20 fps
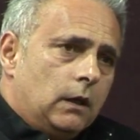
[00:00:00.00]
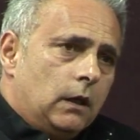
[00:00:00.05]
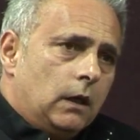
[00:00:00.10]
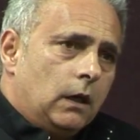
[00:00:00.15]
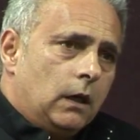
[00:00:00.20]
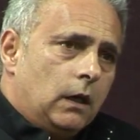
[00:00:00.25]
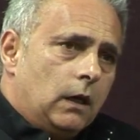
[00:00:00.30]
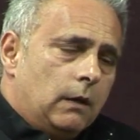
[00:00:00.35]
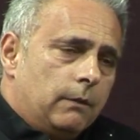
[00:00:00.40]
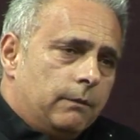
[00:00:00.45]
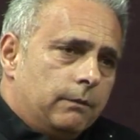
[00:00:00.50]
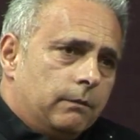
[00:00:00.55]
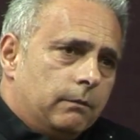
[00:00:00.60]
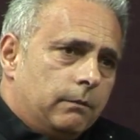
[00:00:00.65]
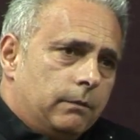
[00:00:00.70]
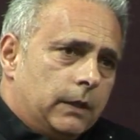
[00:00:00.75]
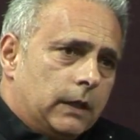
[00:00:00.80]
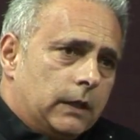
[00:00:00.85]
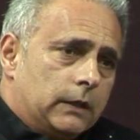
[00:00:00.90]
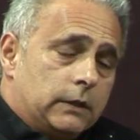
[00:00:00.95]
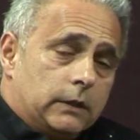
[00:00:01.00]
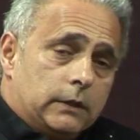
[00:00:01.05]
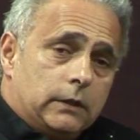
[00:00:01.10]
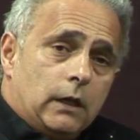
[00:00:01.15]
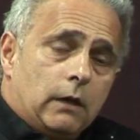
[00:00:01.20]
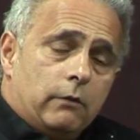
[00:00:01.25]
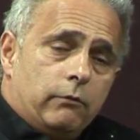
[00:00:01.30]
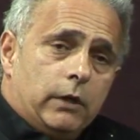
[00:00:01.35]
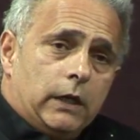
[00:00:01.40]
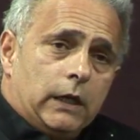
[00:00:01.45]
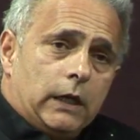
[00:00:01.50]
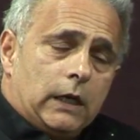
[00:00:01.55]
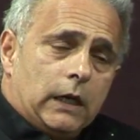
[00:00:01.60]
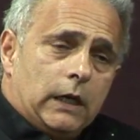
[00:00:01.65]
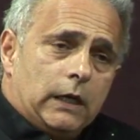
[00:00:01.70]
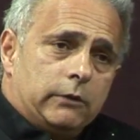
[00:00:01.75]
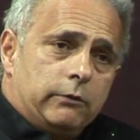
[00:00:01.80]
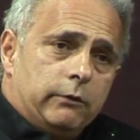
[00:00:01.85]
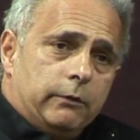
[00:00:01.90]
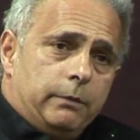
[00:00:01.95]
But as I say, I'm really
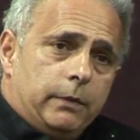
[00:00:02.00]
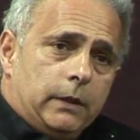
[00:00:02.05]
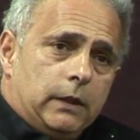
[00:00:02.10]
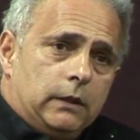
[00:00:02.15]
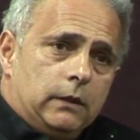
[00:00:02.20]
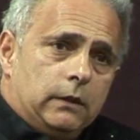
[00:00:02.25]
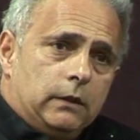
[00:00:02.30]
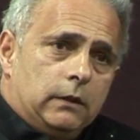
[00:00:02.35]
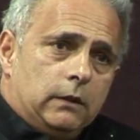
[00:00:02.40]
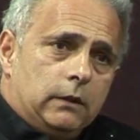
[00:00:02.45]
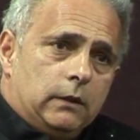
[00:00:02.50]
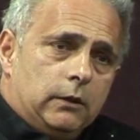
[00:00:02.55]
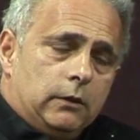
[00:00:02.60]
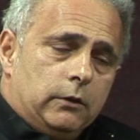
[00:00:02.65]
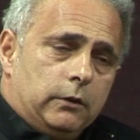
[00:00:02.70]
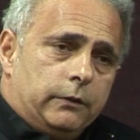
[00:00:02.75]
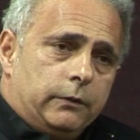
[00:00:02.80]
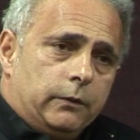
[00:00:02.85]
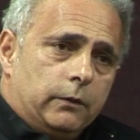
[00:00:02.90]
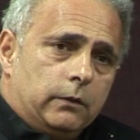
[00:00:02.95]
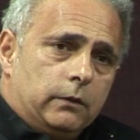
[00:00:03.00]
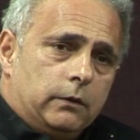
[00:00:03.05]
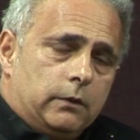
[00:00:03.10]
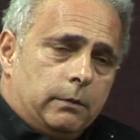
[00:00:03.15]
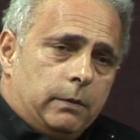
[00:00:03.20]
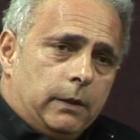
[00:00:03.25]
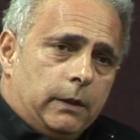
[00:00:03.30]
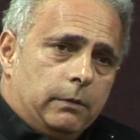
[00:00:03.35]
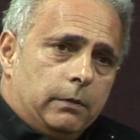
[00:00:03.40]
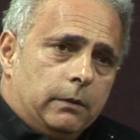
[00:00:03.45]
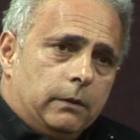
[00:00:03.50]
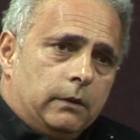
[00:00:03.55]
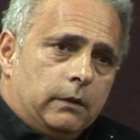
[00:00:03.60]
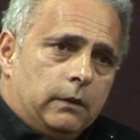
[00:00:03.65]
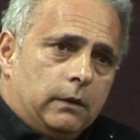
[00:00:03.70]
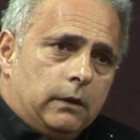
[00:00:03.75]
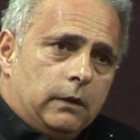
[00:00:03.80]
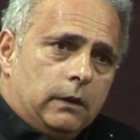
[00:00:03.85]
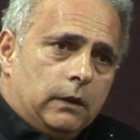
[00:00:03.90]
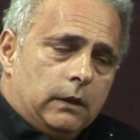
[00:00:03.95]
glad to have been useful to people.
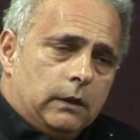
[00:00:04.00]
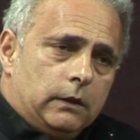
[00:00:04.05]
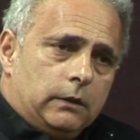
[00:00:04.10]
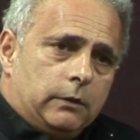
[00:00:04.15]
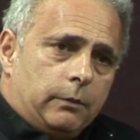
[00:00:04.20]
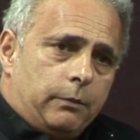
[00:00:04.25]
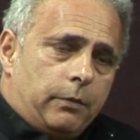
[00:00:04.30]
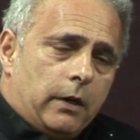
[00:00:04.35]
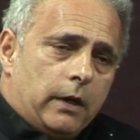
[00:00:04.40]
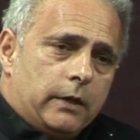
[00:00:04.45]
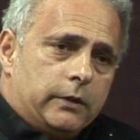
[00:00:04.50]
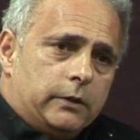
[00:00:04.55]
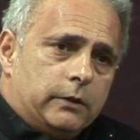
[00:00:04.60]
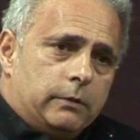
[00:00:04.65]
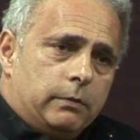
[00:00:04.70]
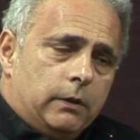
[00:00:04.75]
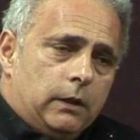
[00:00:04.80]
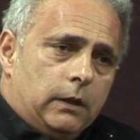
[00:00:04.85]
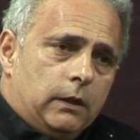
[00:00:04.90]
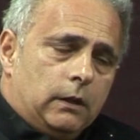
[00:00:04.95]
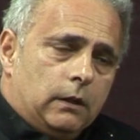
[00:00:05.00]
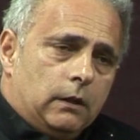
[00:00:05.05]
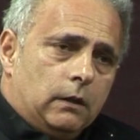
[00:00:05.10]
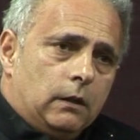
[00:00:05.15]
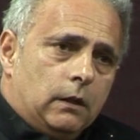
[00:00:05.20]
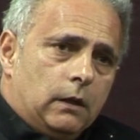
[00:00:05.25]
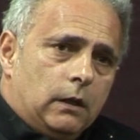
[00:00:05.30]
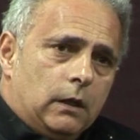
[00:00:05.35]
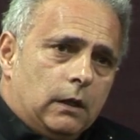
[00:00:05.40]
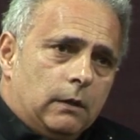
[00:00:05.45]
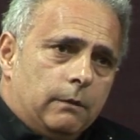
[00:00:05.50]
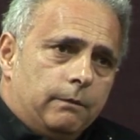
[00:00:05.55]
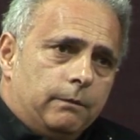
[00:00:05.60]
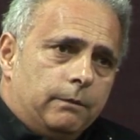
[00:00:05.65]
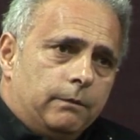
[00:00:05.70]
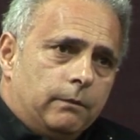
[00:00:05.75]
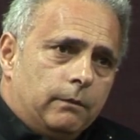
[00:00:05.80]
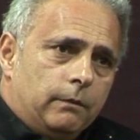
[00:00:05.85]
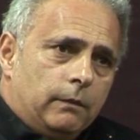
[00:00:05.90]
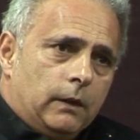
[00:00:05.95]
It surprises me.
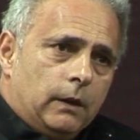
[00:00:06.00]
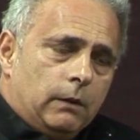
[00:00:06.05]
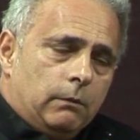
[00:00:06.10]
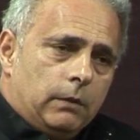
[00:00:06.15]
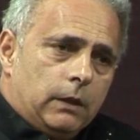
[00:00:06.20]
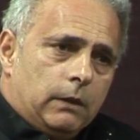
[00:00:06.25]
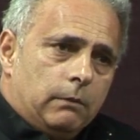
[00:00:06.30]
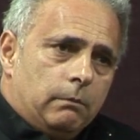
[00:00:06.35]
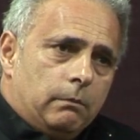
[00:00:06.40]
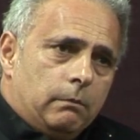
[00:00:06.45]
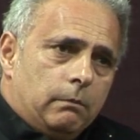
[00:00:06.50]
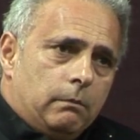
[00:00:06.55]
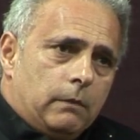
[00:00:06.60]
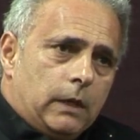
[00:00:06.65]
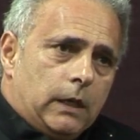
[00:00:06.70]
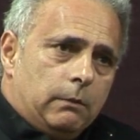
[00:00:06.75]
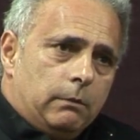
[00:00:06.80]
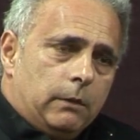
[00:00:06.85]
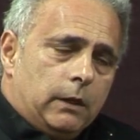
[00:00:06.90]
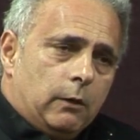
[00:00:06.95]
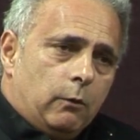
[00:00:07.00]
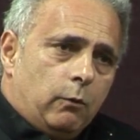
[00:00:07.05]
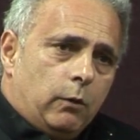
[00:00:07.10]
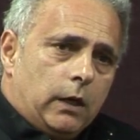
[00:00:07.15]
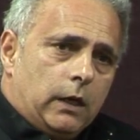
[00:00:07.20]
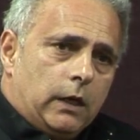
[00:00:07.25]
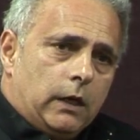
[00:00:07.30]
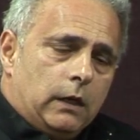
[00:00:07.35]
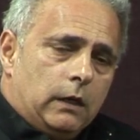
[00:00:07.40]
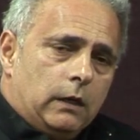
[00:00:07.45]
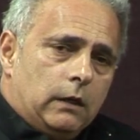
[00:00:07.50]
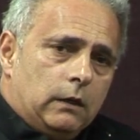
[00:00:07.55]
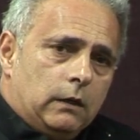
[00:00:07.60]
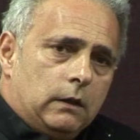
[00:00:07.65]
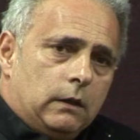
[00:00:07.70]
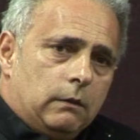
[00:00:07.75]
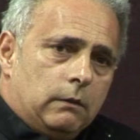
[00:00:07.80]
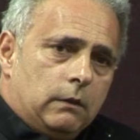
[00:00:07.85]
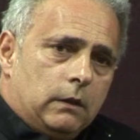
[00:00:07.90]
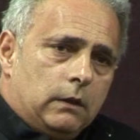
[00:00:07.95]
But it made me
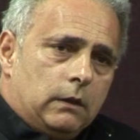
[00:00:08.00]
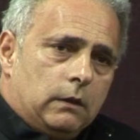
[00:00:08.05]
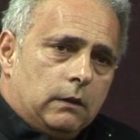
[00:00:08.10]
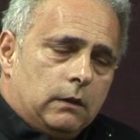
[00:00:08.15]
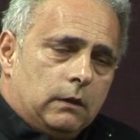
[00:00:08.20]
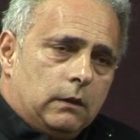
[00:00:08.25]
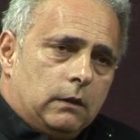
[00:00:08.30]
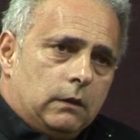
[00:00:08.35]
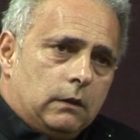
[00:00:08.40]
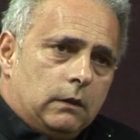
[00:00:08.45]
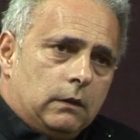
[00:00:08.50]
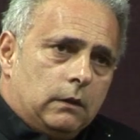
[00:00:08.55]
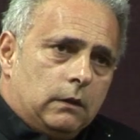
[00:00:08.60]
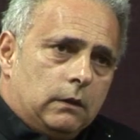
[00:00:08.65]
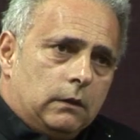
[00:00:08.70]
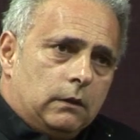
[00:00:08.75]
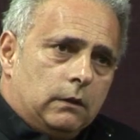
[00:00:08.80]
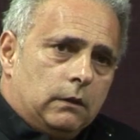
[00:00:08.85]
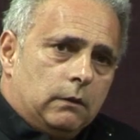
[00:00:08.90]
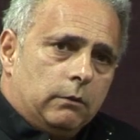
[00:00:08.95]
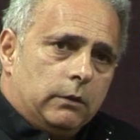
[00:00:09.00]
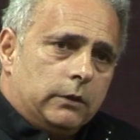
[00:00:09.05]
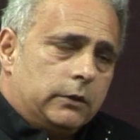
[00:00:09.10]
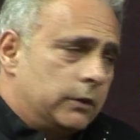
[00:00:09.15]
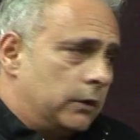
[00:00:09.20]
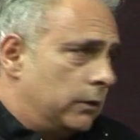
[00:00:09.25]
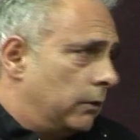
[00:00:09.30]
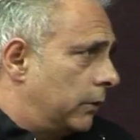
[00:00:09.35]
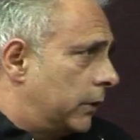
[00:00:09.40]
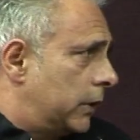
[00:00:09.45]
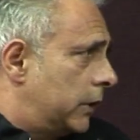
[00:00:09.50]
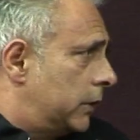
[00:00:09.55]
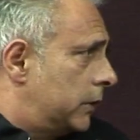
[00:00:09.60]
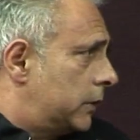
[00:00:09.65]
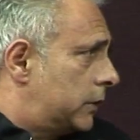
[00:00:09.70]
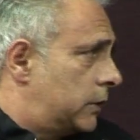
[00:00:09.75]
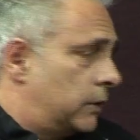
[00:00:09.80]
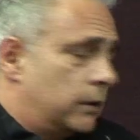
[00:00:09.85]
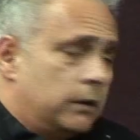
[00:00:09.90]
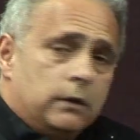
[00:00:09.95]
aware that there was an
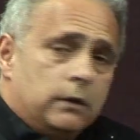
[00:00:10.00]
audience.